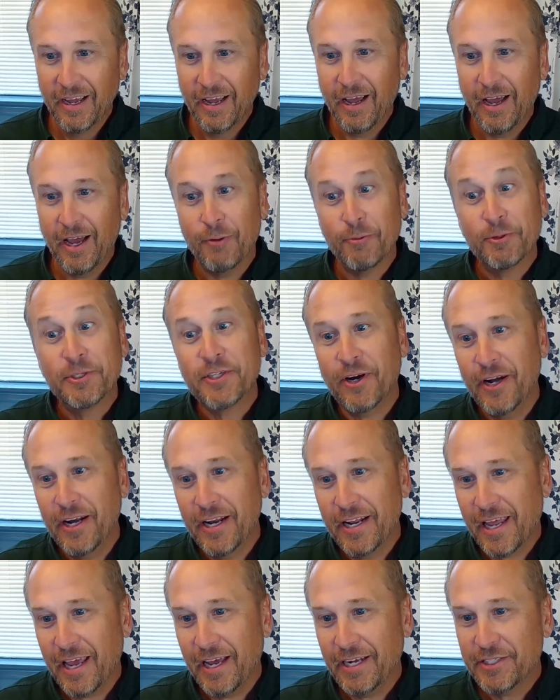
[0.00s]
We're starting
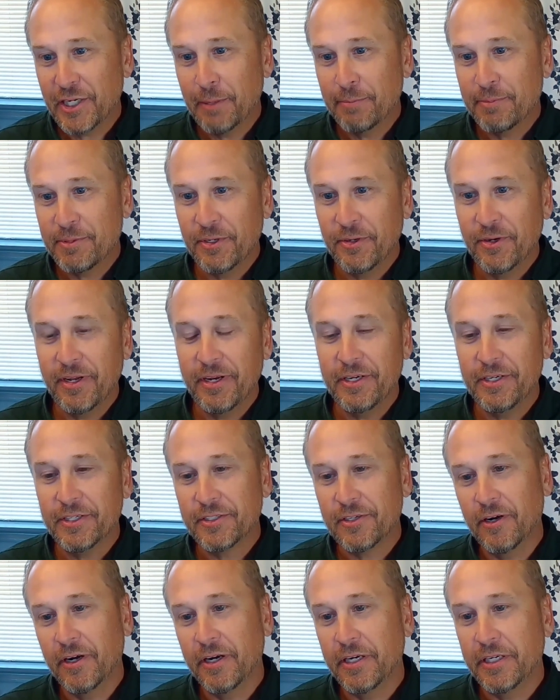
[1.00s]
to catch up to it, and you're
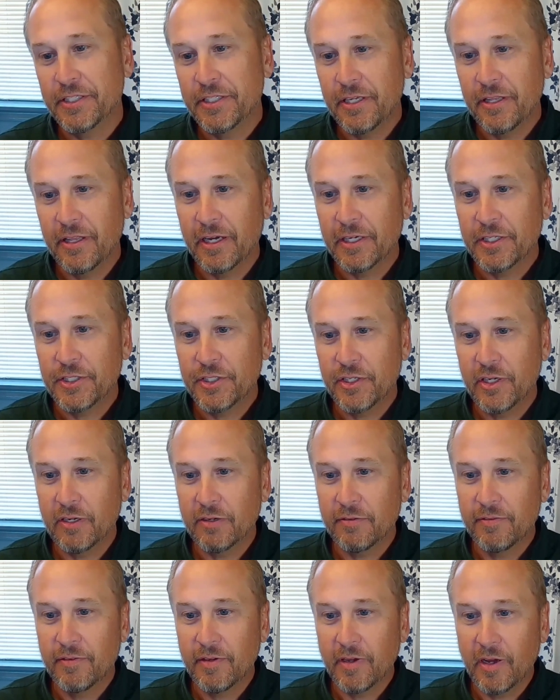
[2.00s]
starting to see that
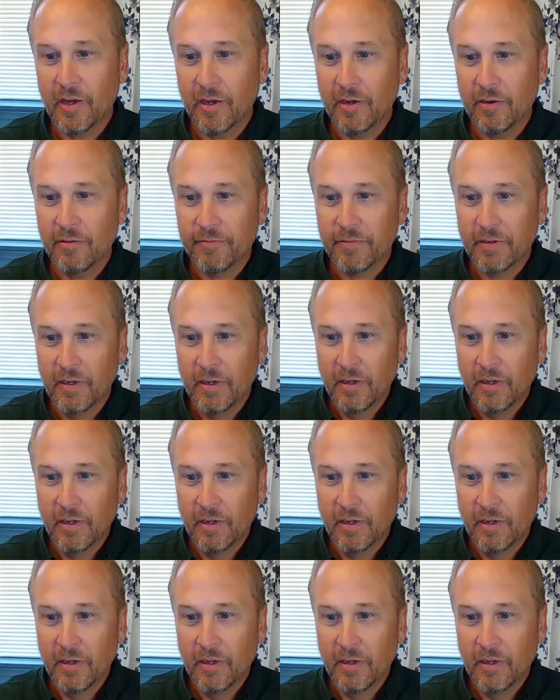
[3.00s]
shift of